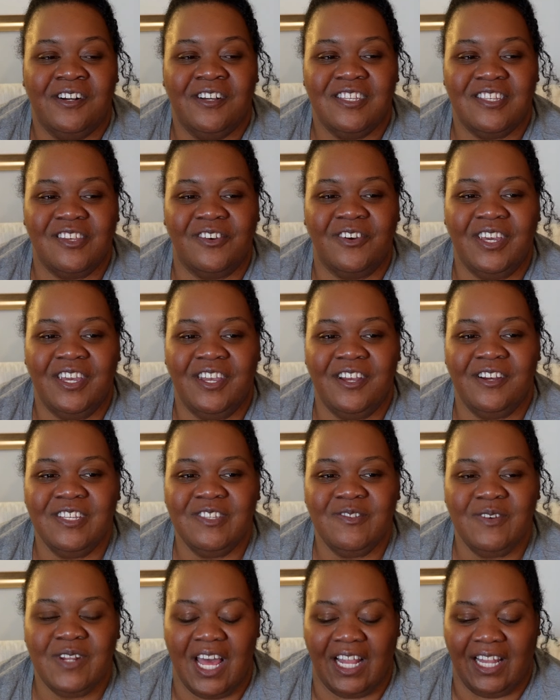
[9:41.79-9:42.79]
So
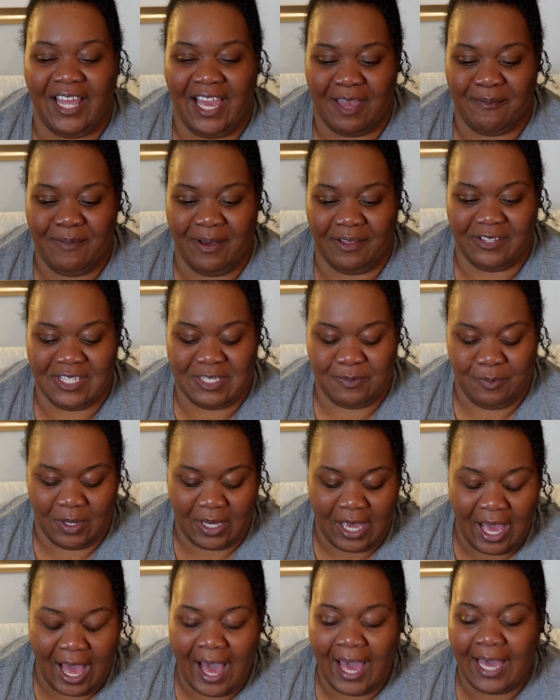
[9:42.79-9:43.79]
here's what I like about this
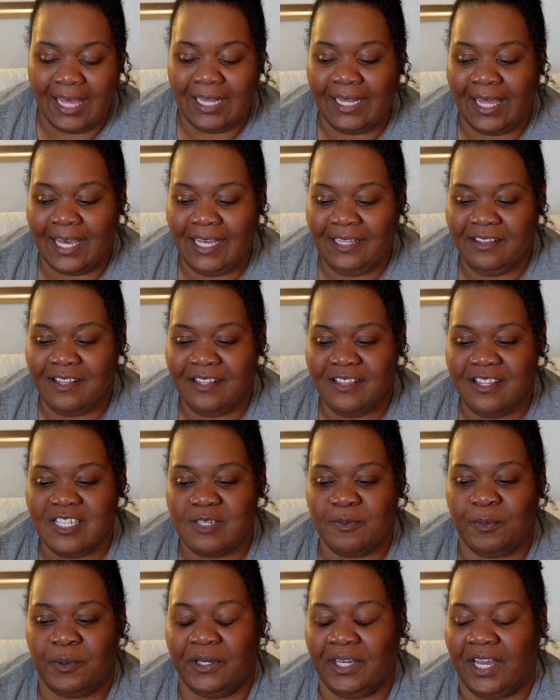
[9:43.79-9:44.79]
book. I like that
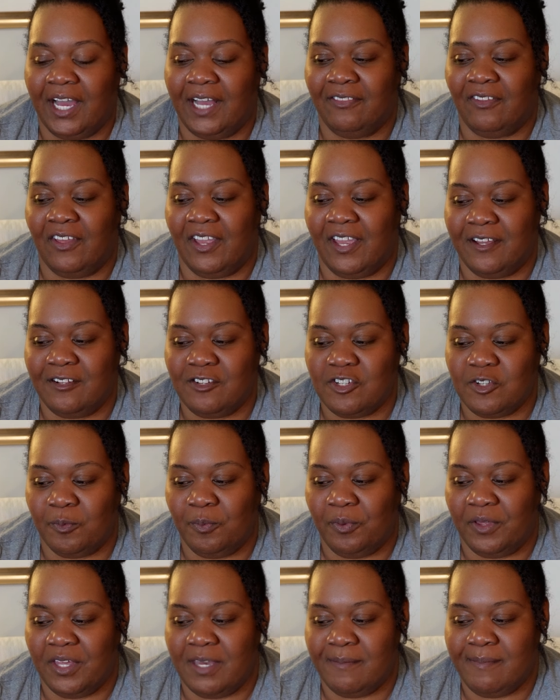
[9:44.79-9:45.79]
this book had the
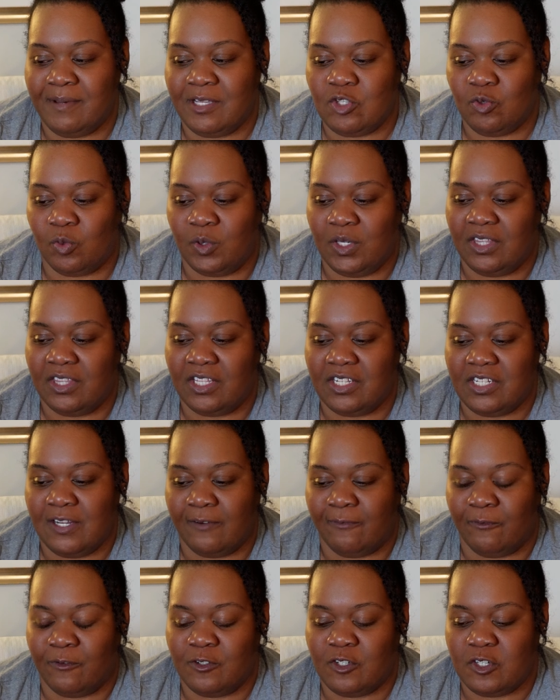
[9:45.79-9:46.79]
interplay between the
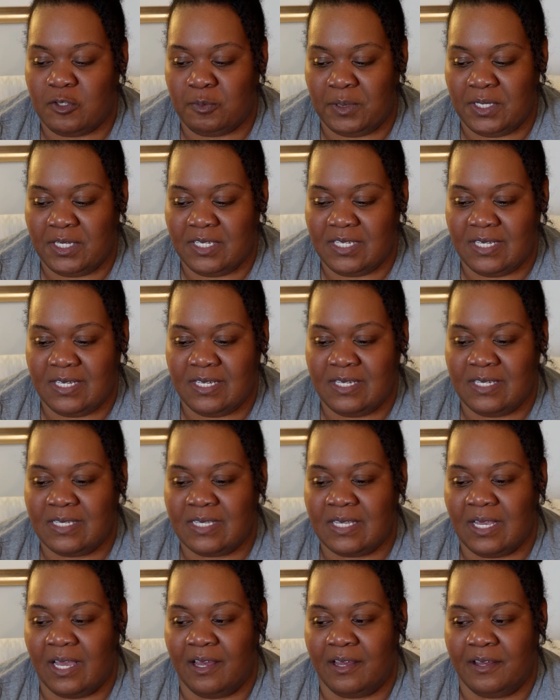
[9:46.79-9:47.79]
different
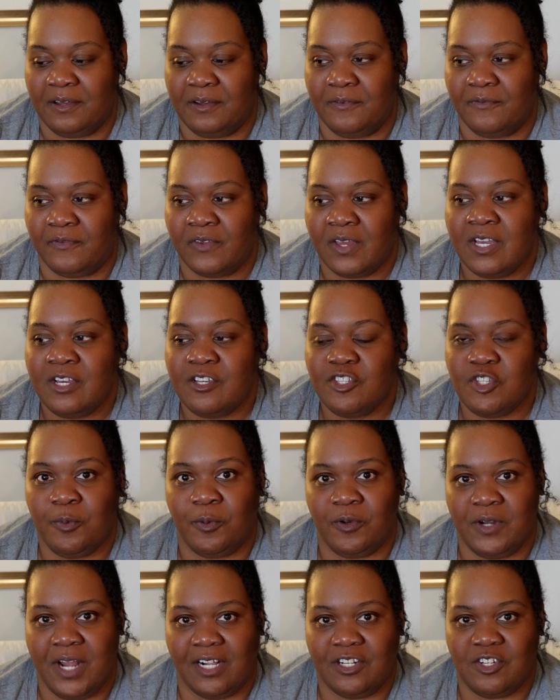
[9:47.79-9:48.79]
species of
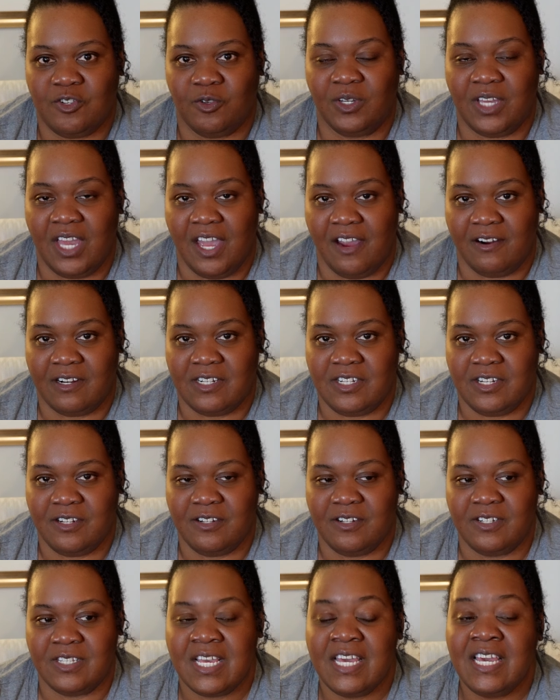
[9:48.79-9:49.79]
supernatural
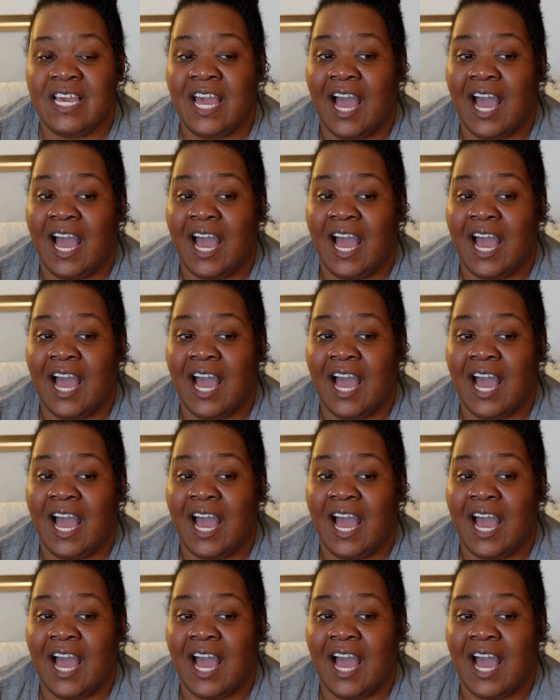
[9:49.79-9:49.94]
characters.